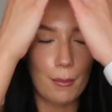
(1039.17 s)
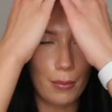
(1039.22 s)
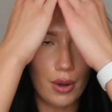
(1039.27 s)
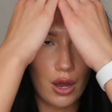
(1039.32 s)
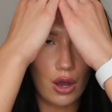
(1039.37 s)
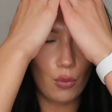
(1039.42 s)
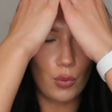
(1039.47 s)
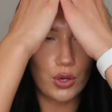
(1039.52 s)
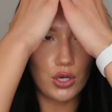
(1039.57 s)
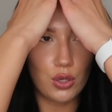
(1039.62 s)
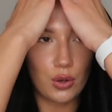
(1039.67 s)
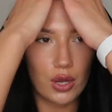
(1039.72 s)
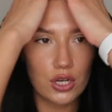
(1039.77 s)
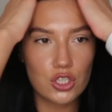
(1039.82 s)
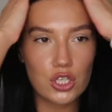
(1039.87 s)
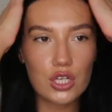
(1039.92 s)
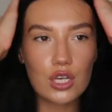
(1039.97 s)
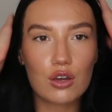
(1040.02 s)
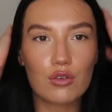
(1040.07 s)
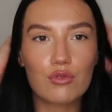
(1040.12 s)
But when you
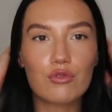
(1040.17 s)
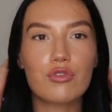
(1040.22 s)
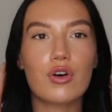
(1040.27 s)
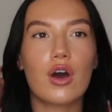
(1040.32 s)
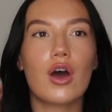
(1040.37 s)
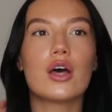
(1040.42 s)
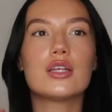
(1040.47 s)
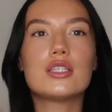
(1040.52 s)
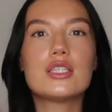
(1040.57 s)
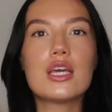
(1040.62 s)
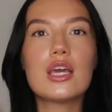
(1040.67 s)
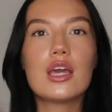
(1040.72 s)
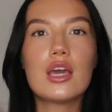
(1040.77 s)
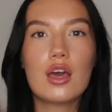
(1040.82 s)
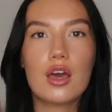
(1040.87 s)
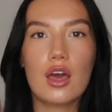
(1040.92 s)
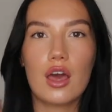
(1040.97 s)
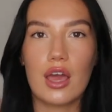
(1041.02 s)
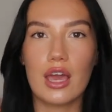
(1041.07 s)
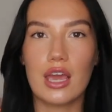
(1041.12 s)
actually convert
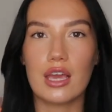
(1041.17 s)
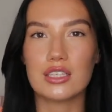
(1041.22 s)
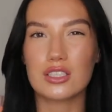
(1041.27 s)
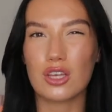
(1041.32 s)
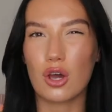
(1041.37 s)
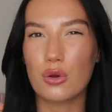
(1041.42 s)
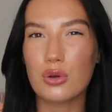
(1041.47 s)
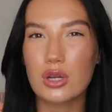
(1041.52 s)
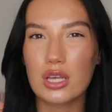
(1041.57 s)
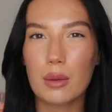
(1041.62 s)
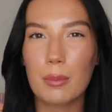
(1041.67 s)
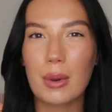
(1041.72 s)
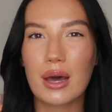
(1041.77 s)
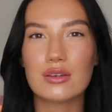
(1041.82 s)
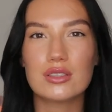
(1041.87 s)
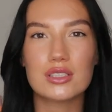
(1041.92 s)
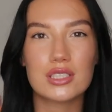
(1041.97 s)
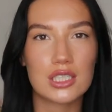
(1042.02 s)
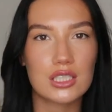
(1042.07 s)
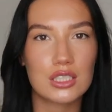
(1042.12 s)
it, it's only
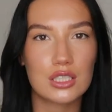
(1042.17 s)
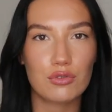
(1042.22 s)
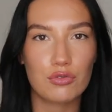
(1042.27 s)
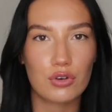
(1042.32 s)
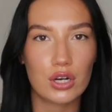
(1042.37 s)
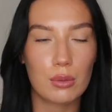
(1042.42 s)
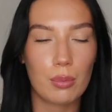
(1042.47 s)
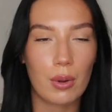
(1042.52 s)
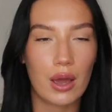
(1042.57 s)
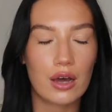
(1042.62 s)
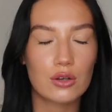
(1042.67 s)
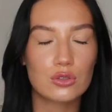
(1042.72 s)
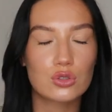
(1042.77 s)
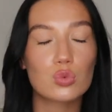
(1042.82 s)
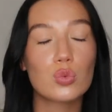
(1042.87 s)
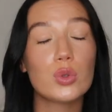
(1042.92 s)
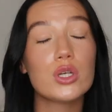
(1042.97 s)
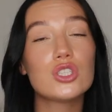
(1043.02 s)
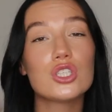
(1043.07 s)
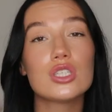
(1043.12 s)
about
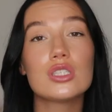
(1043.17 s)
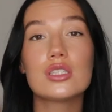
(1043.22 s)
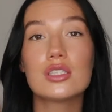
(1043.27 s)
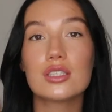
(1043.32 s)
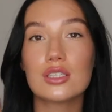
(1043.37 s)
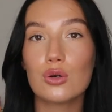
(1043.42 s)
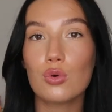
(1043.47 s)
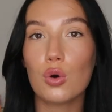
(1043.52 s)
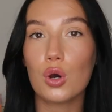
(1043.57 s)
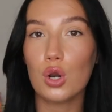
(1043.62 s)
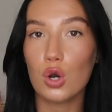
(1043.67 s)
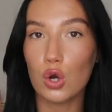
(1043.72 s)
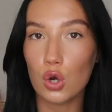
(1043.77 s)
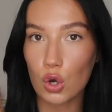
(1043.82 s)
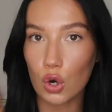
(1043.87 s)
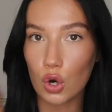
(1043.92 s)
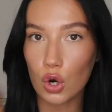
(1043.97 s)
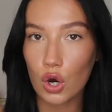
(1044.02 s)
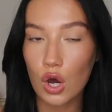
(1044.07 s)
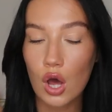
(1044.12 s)
£63, which is still a
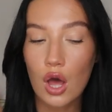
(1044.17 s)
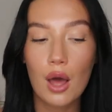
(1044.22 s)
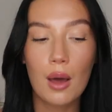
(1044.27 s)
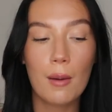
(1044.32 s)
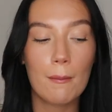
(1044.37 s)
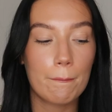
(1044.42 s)
lot,